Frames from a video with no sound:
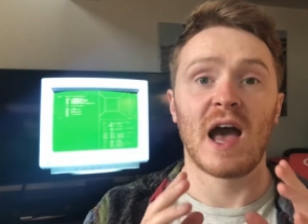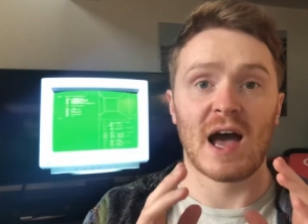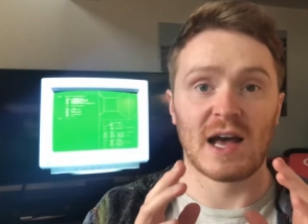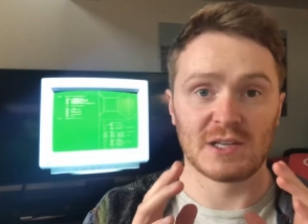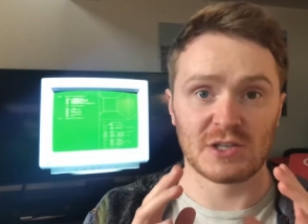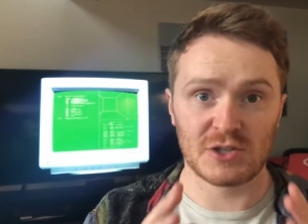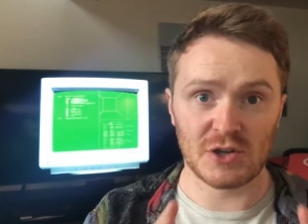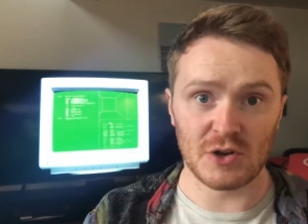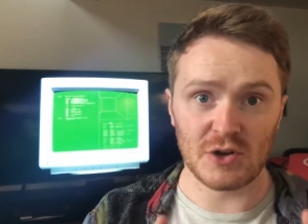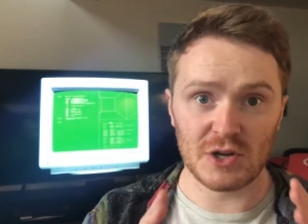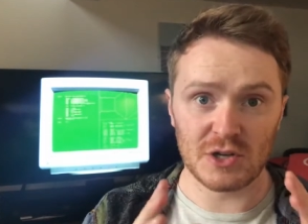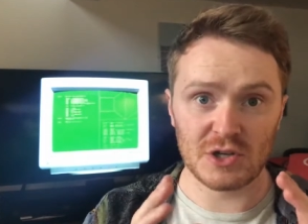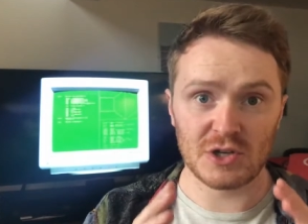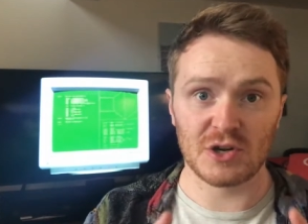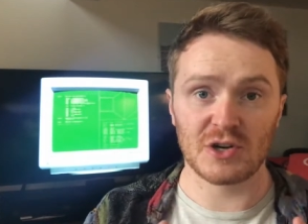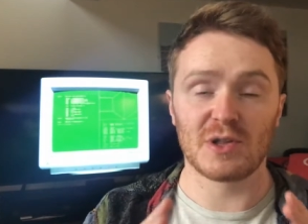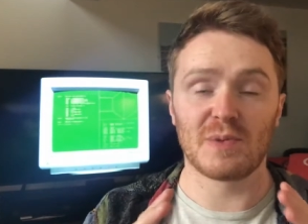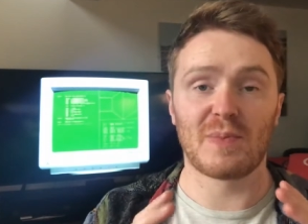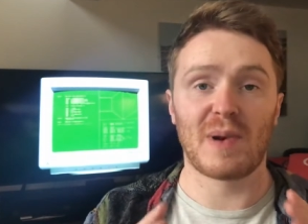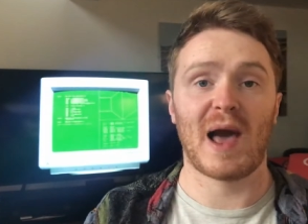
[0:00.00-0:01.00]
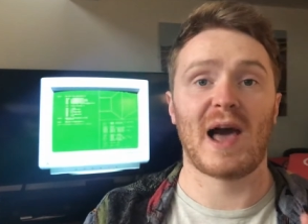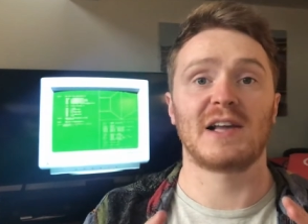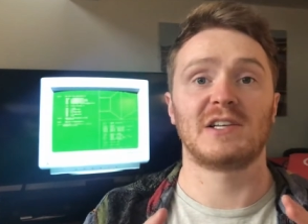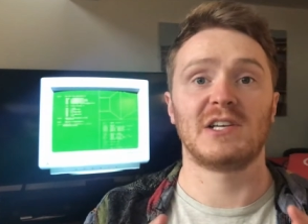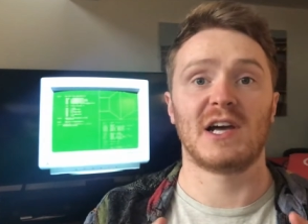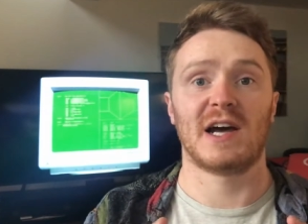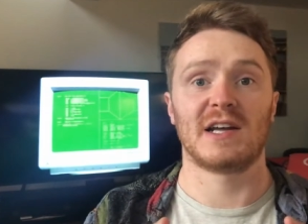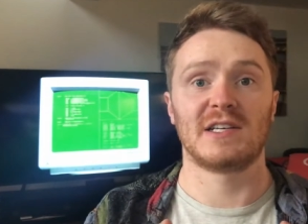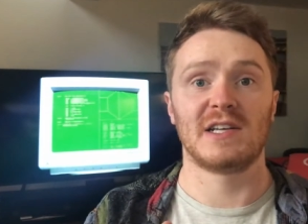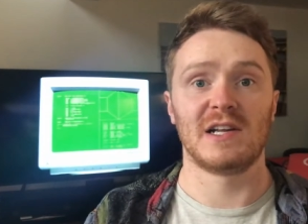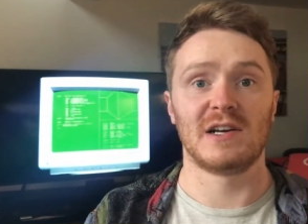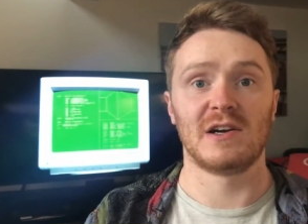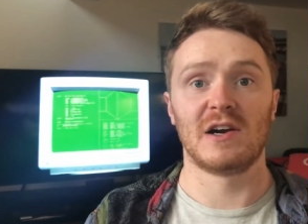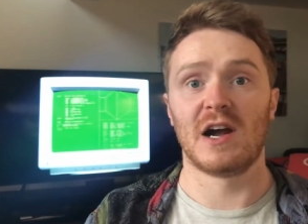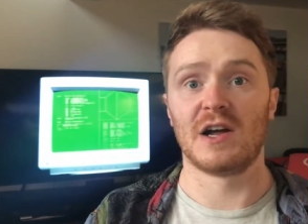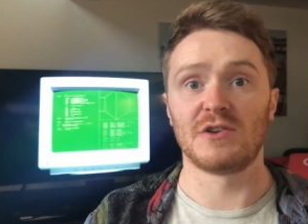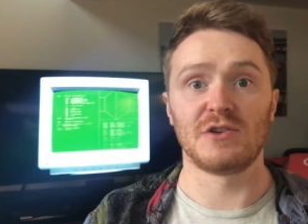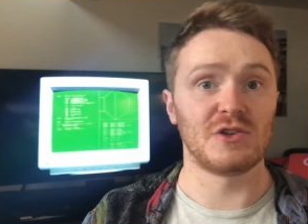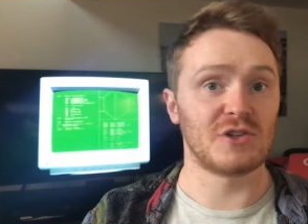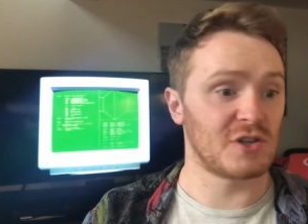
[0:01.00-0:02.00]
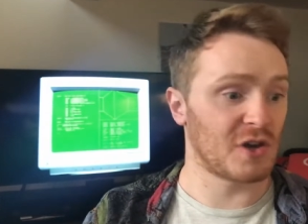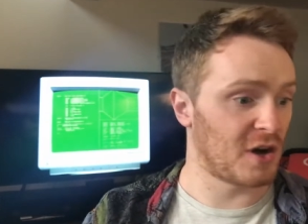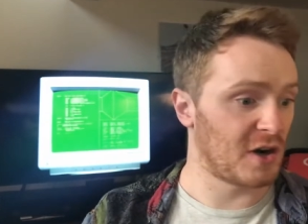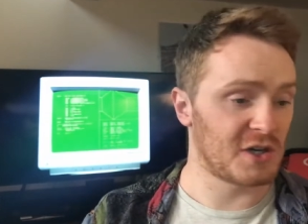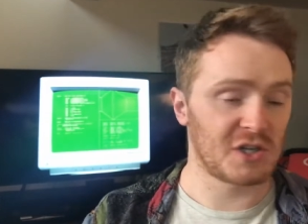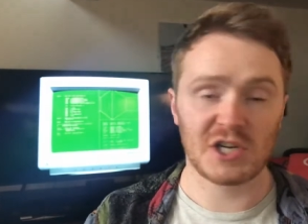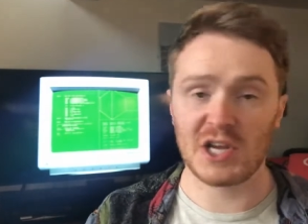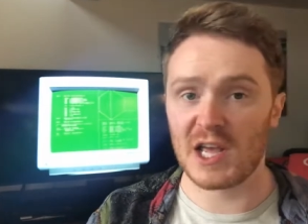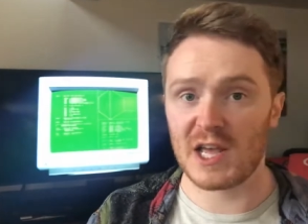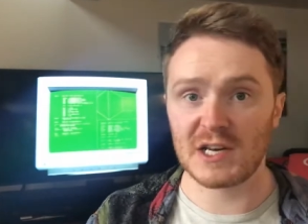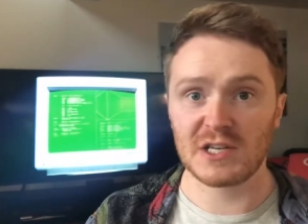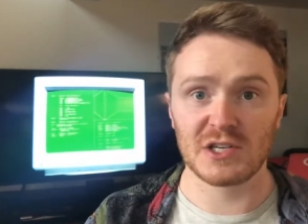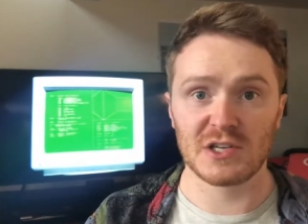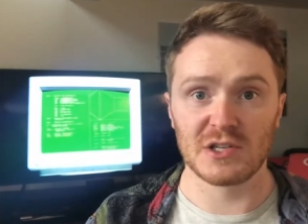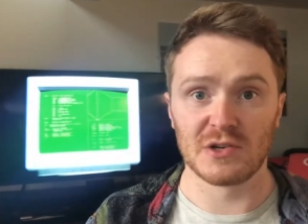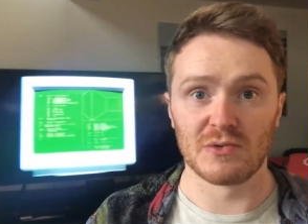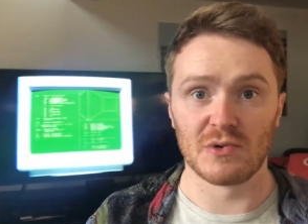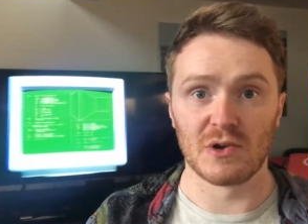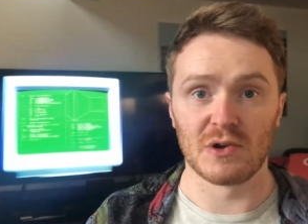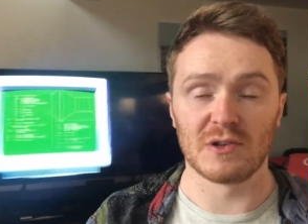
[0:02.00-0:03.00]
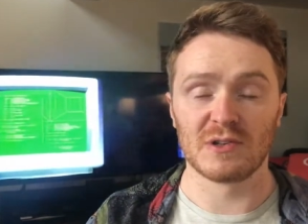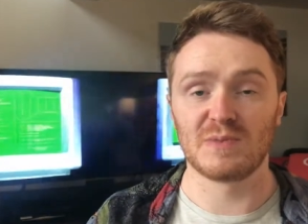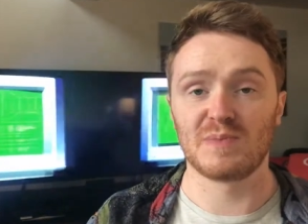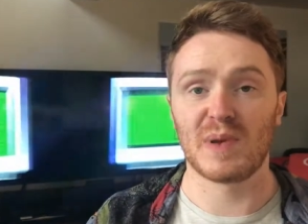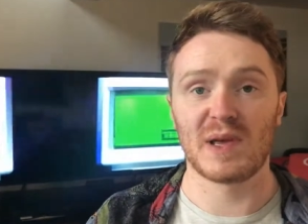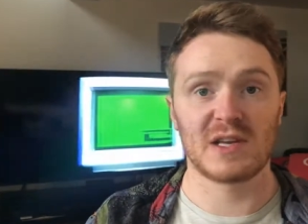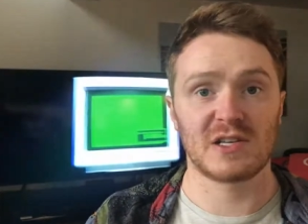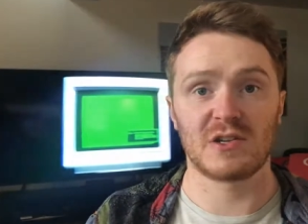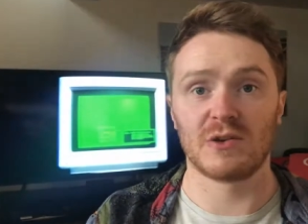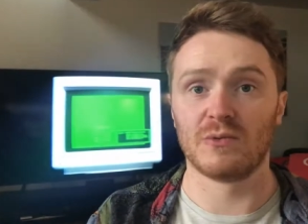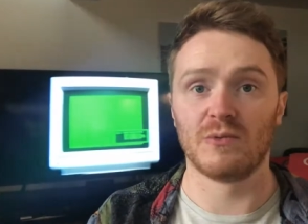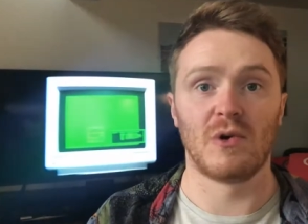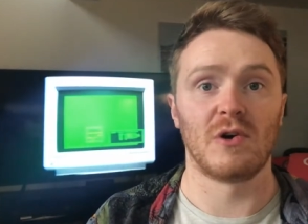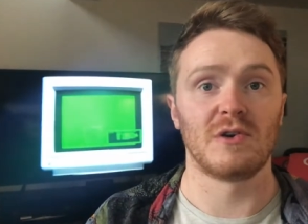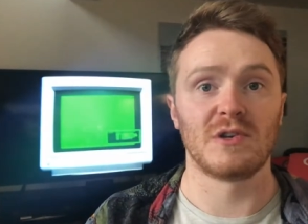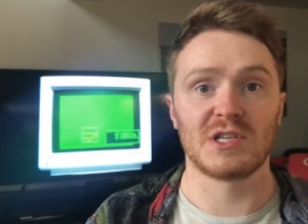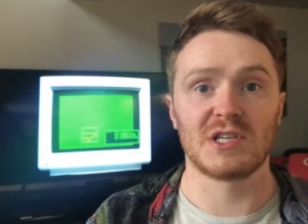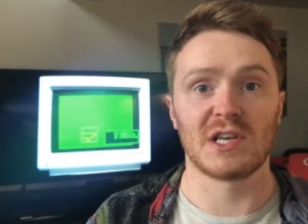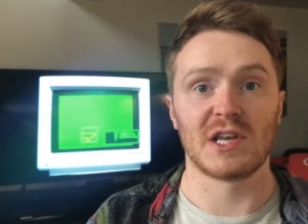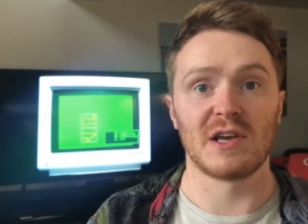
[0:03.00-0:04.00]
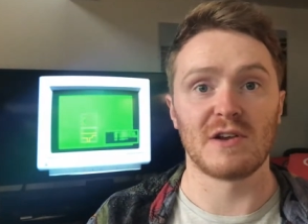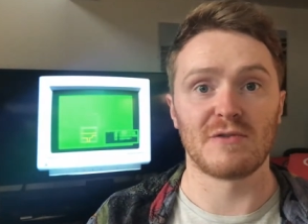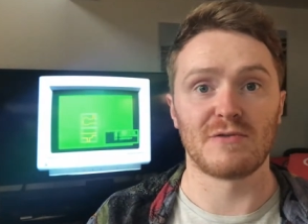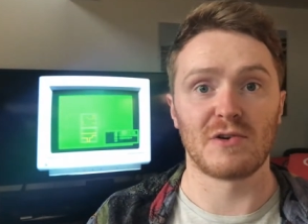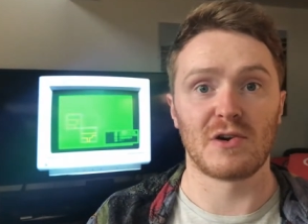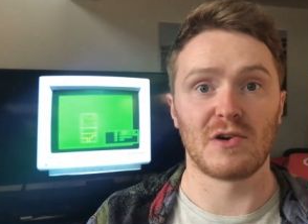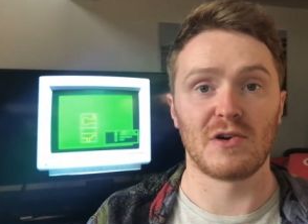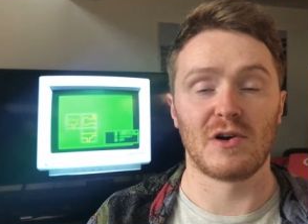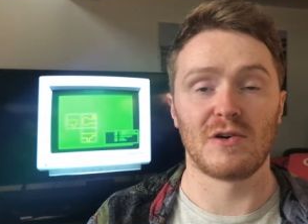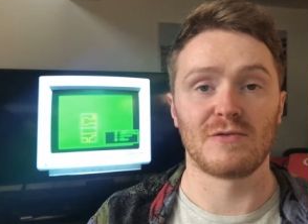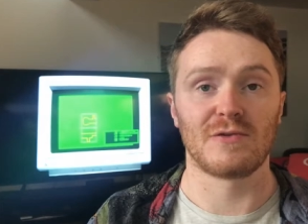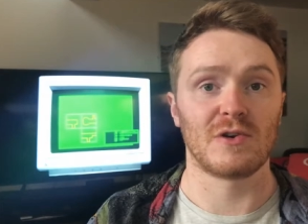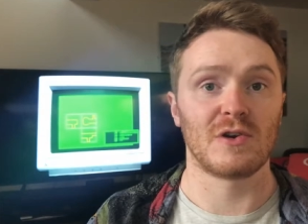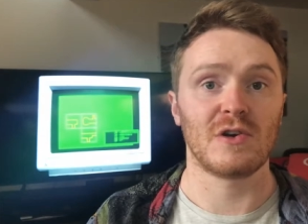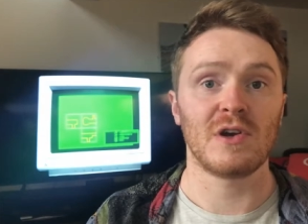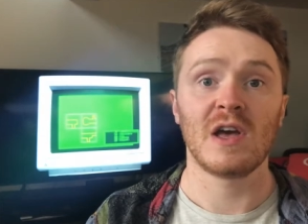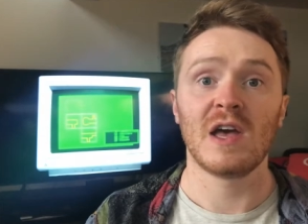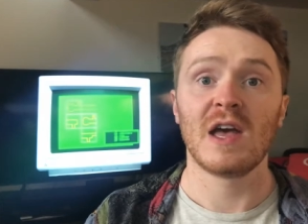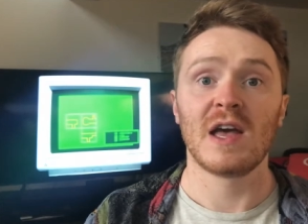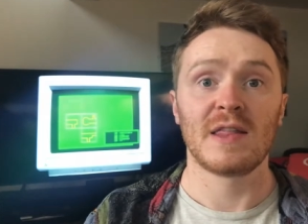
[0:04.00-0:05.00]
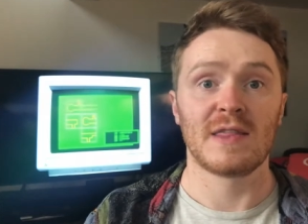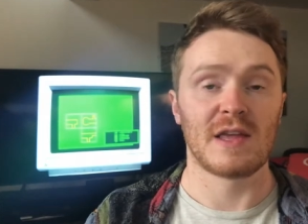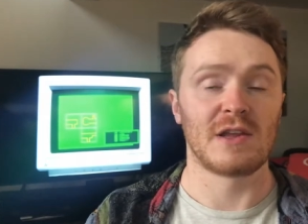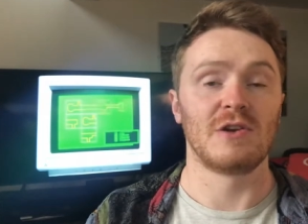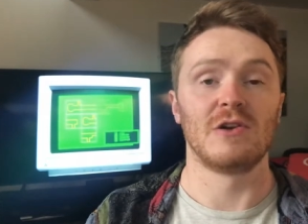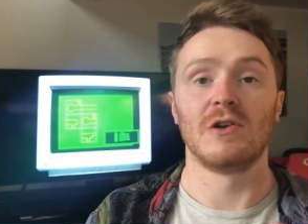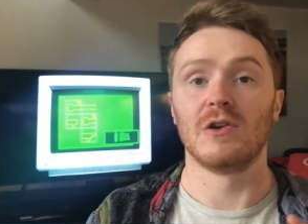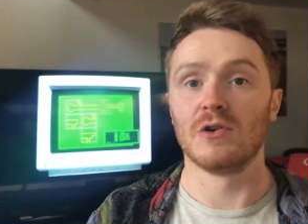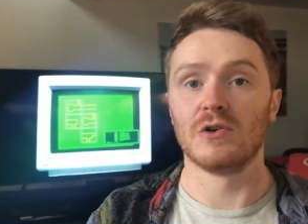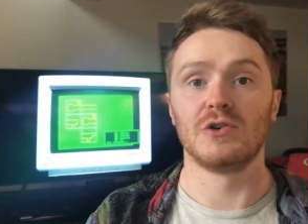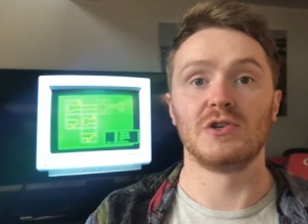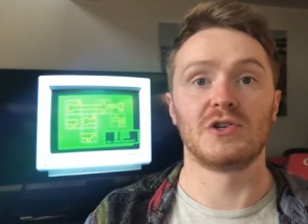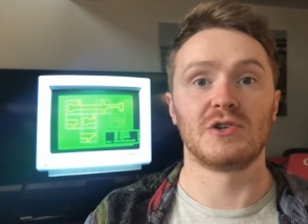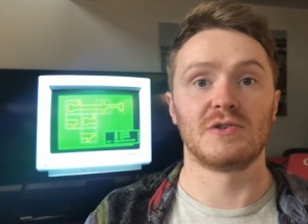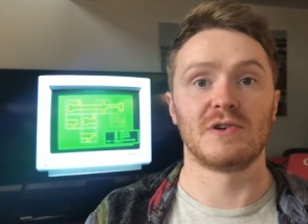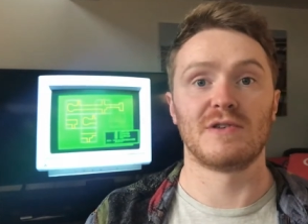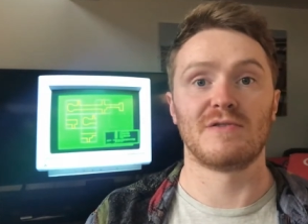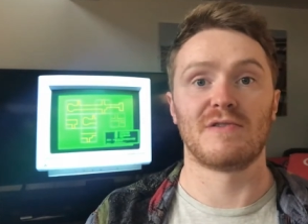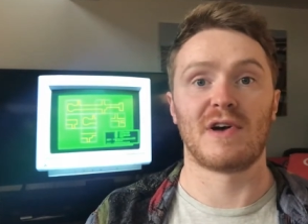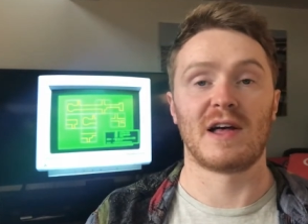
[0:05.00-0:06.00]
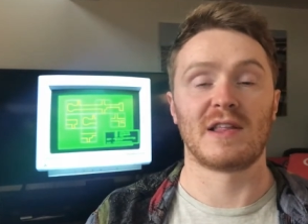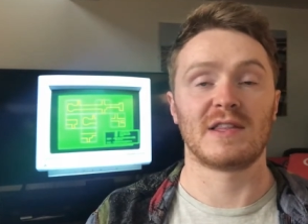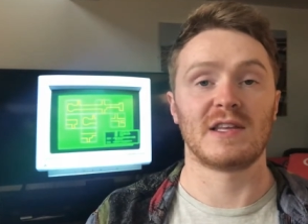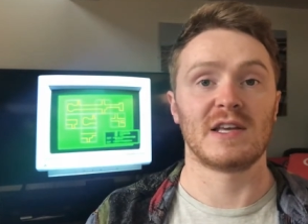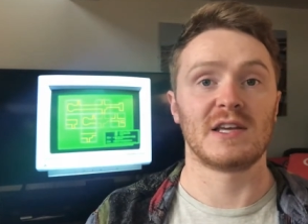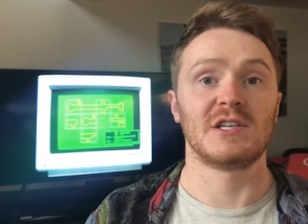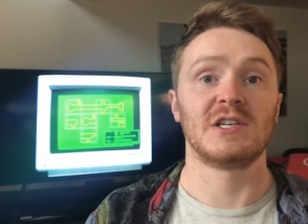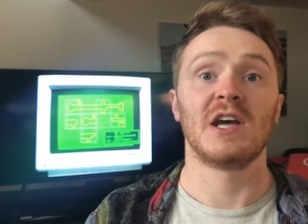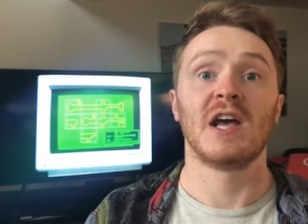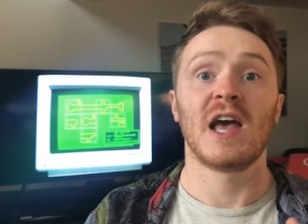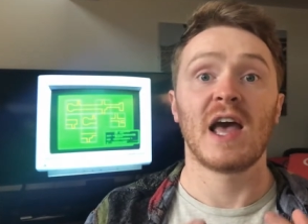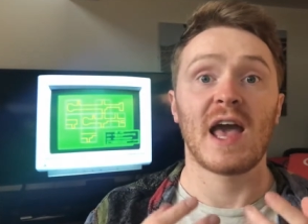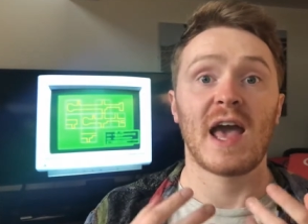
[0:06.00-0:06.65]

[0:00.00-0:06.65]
As soon as you're the blackjack dealer and you start changing the rules based on what you see in front of you, then you lose your advantage.